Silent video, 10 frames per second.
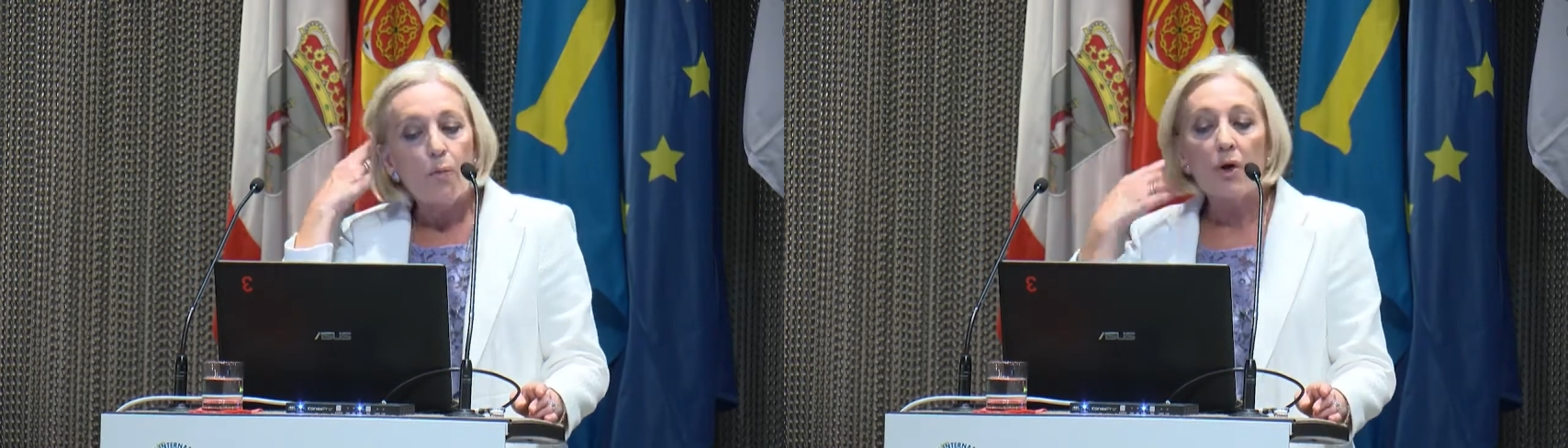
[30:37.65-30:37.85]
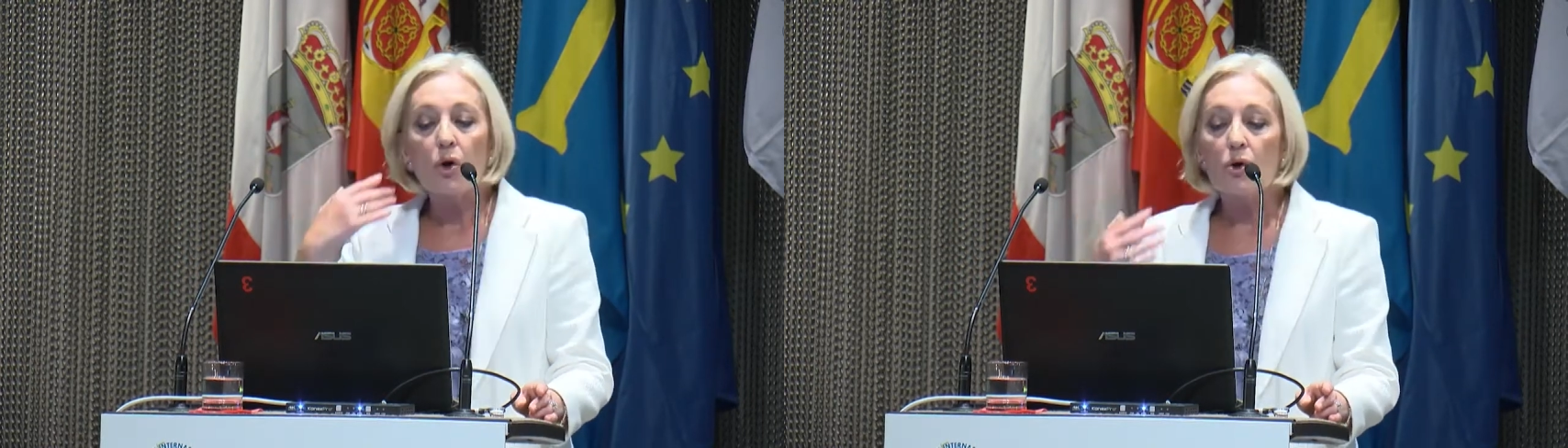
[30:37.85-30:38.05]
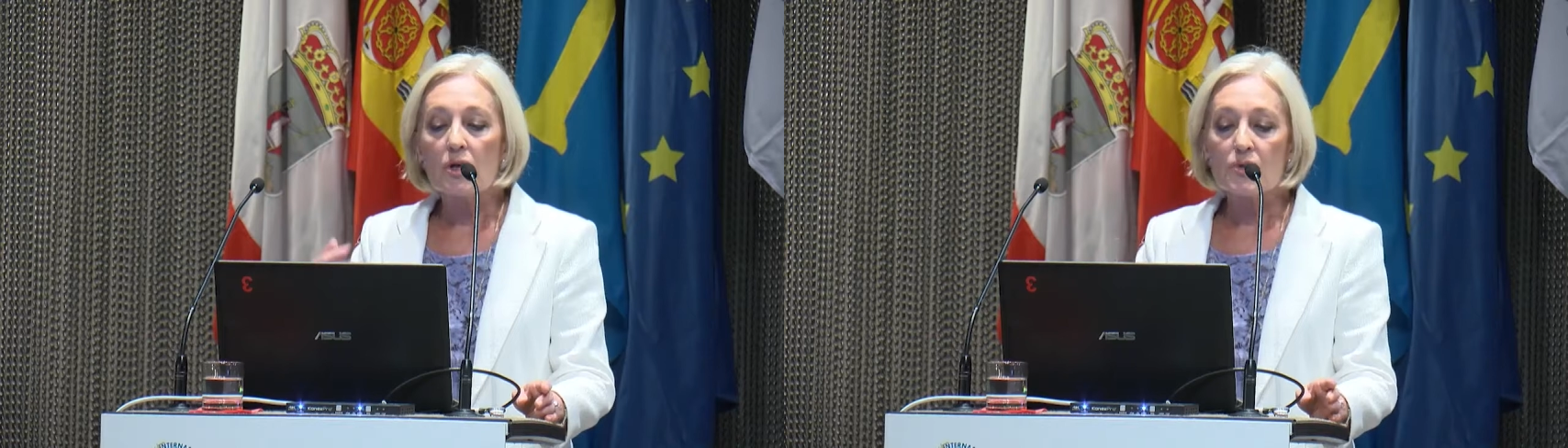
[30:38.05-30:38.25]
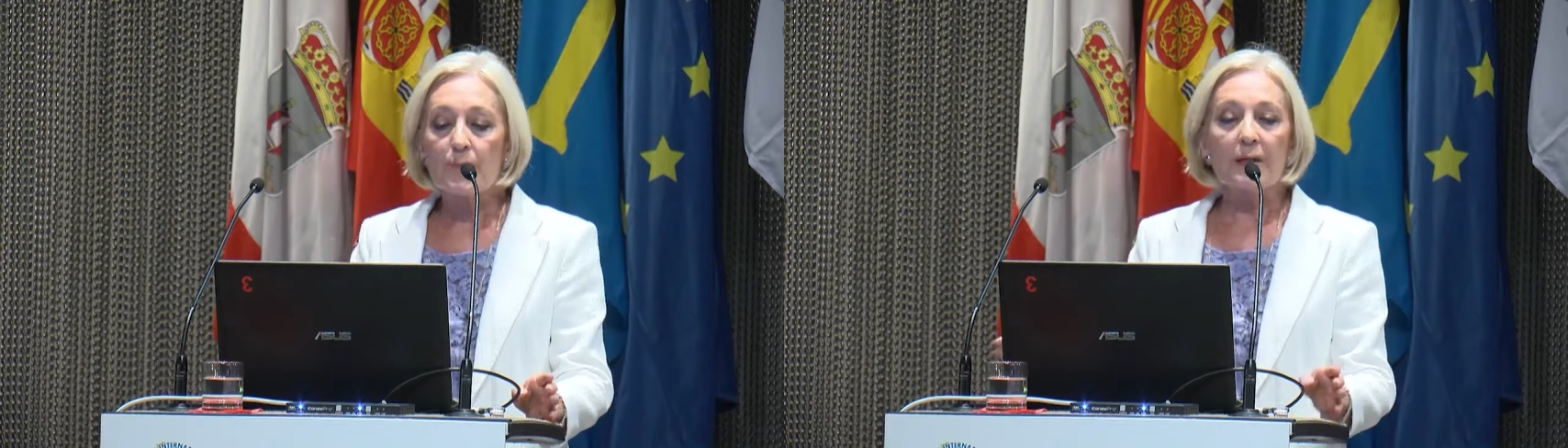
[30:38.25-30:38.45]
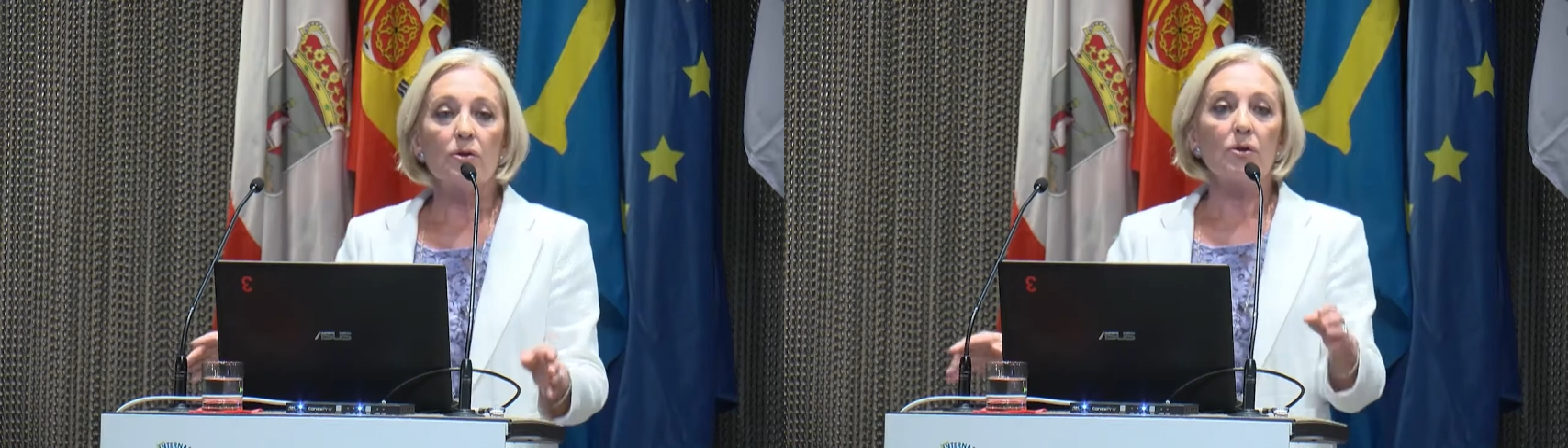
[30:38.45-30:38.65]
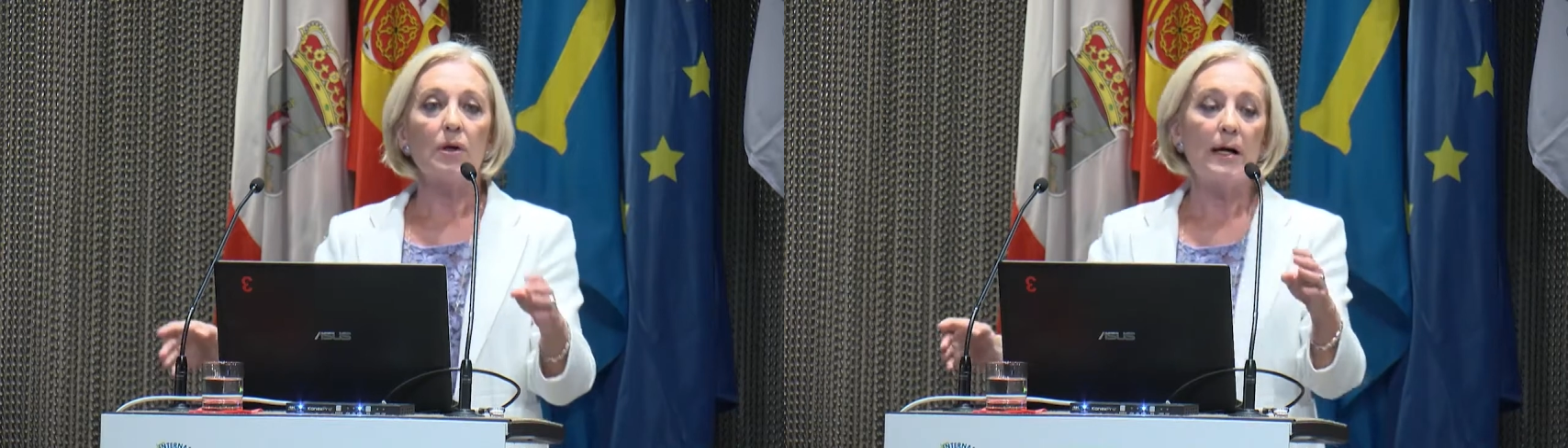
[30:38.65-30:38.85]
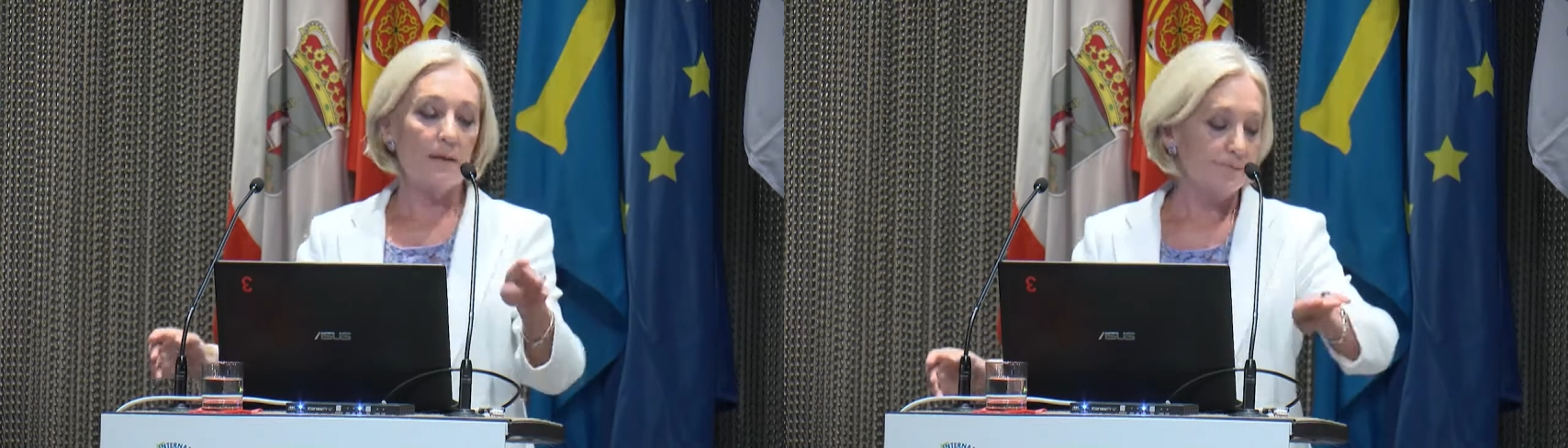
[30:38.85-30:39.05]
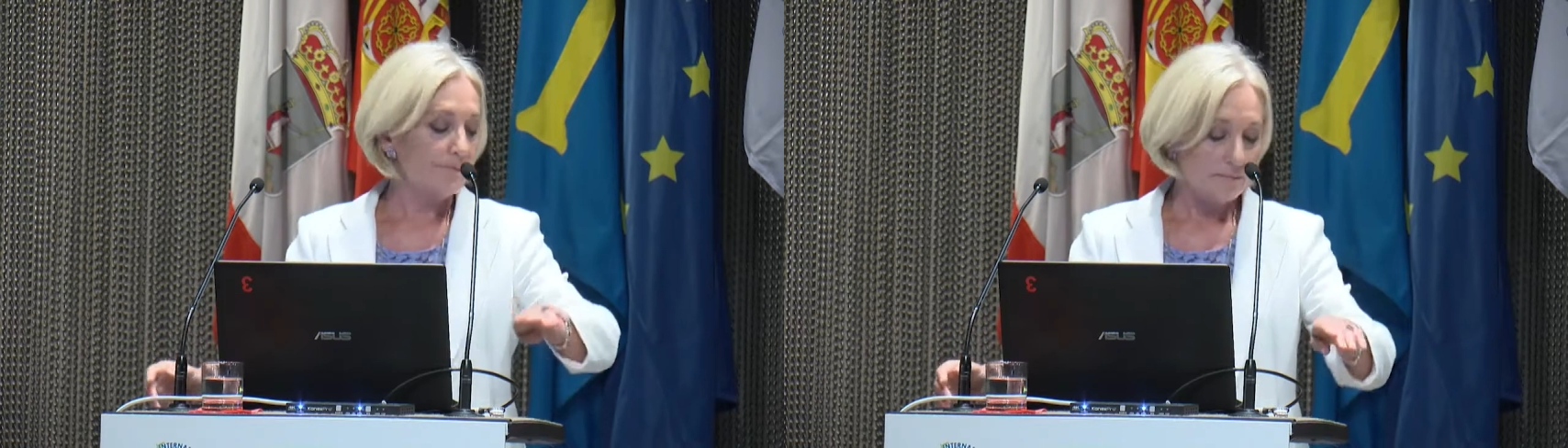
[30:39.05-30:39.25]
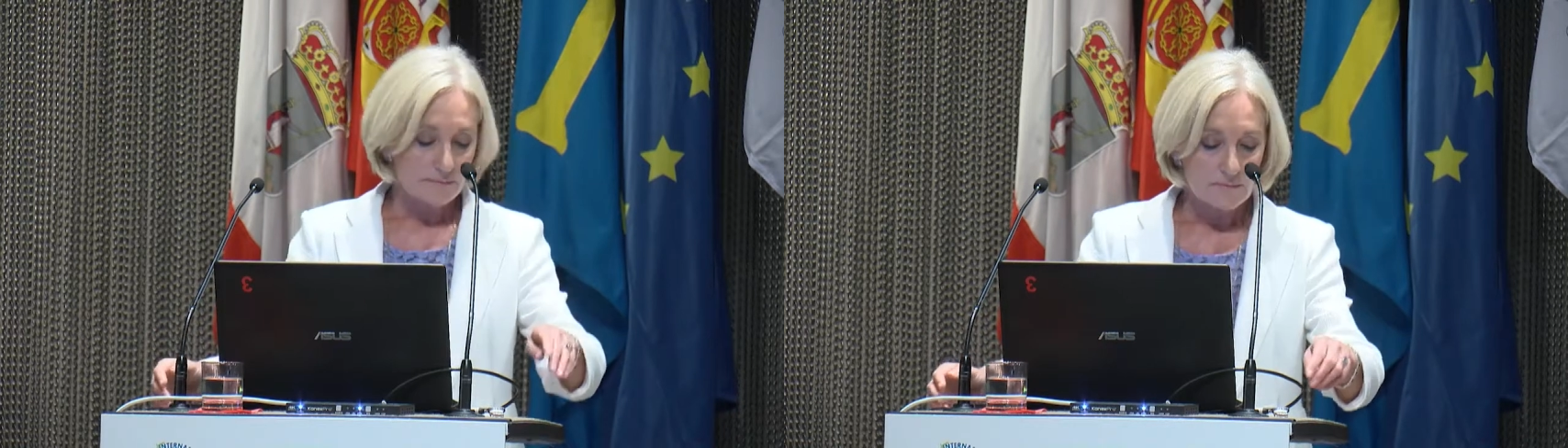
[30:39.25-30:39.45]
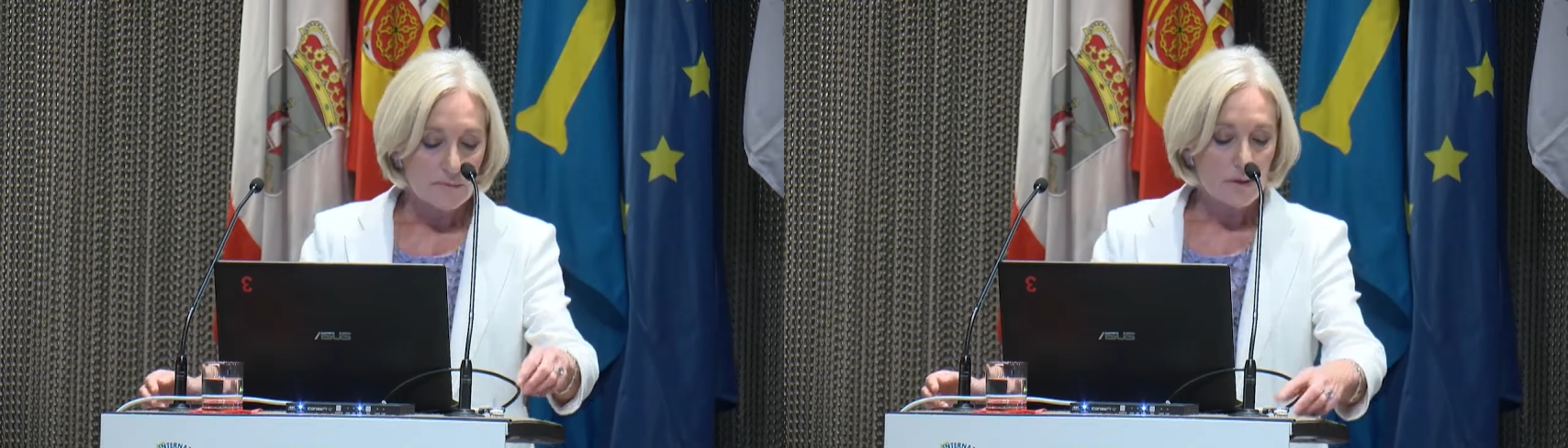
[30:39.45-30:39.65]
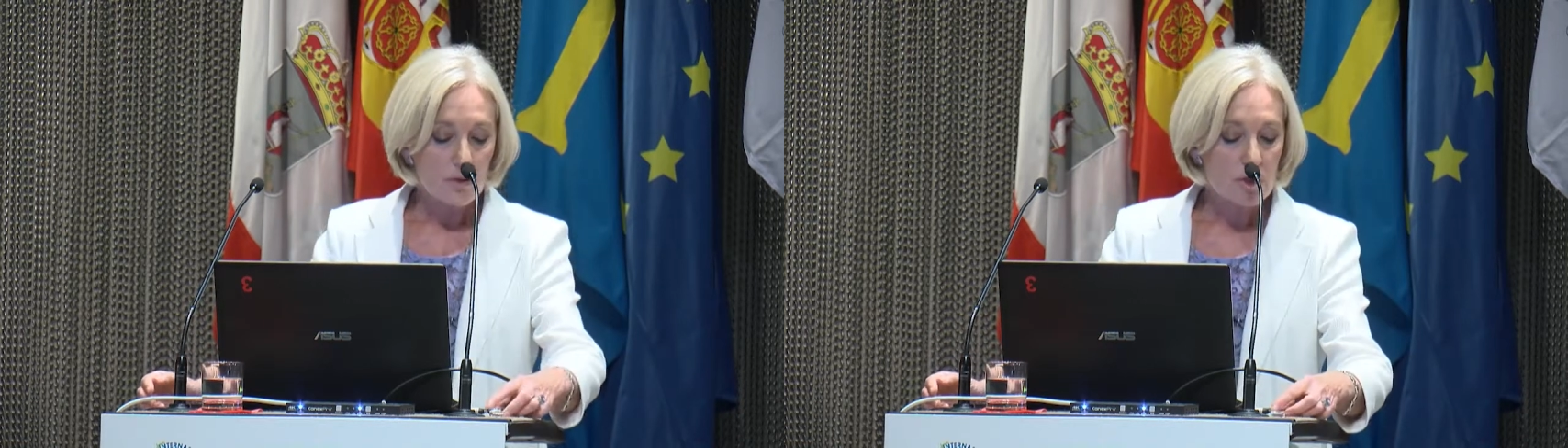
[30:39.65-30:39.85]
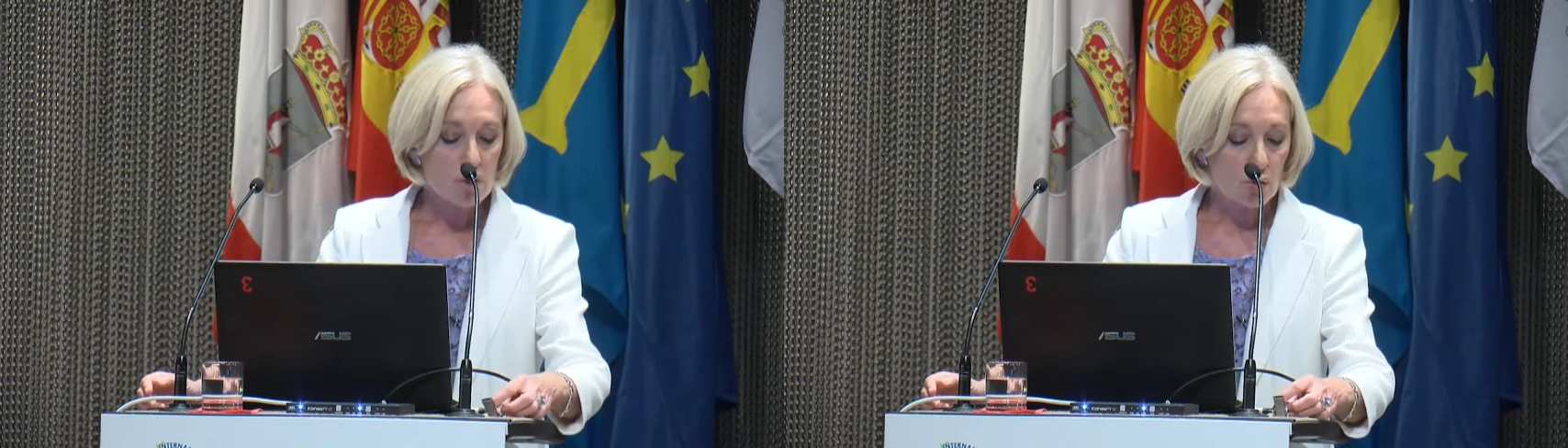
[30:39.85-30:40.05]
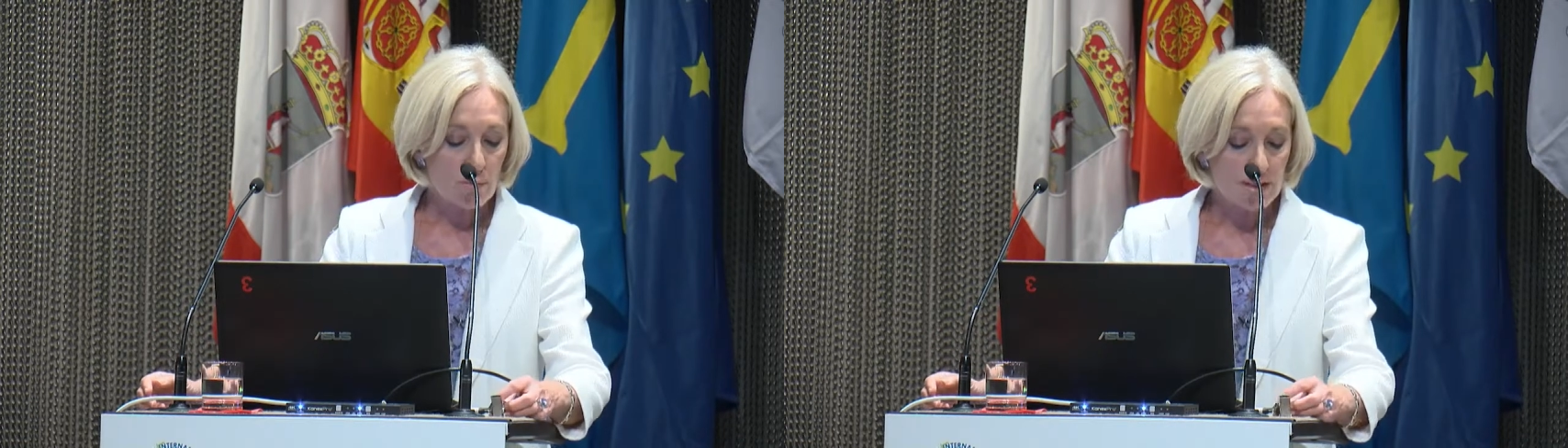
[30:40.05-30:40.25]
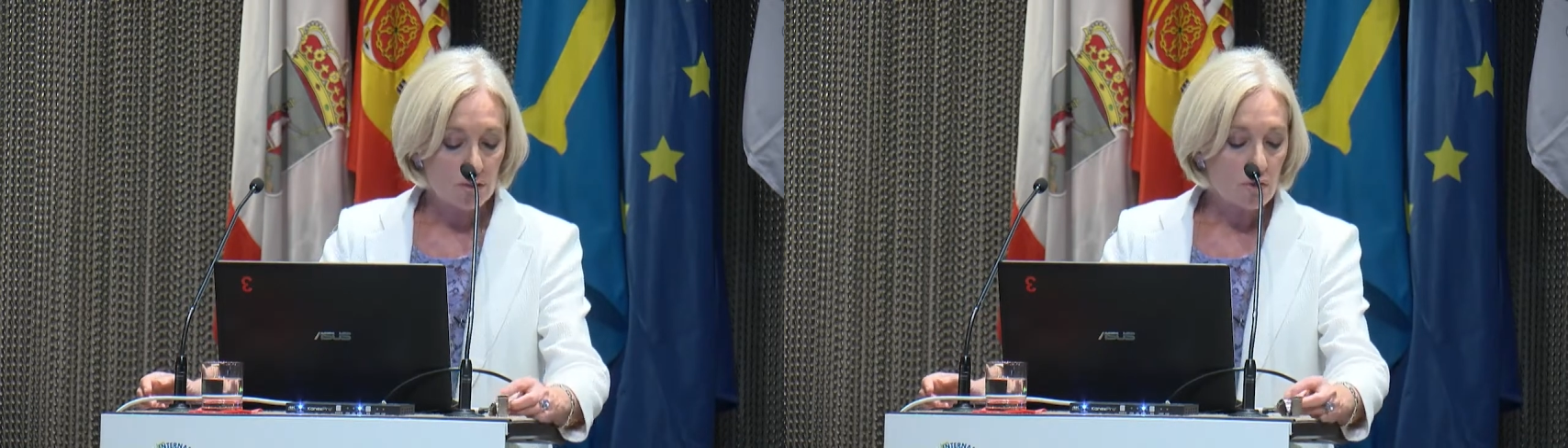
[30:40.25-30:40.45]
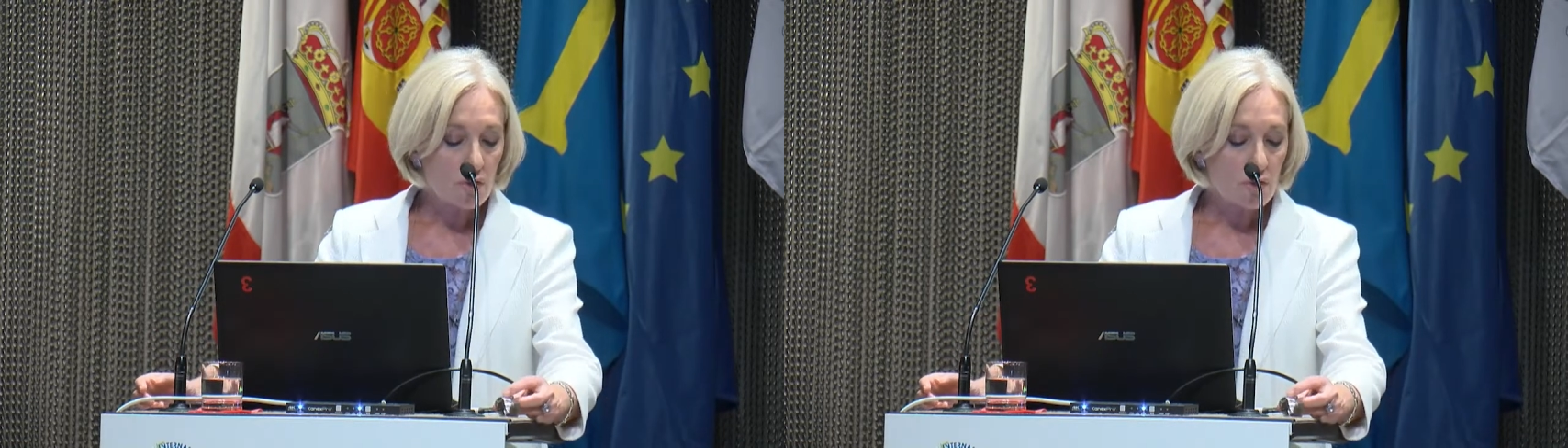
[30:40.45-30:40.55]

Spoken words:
they really don't know what is fake and what is true.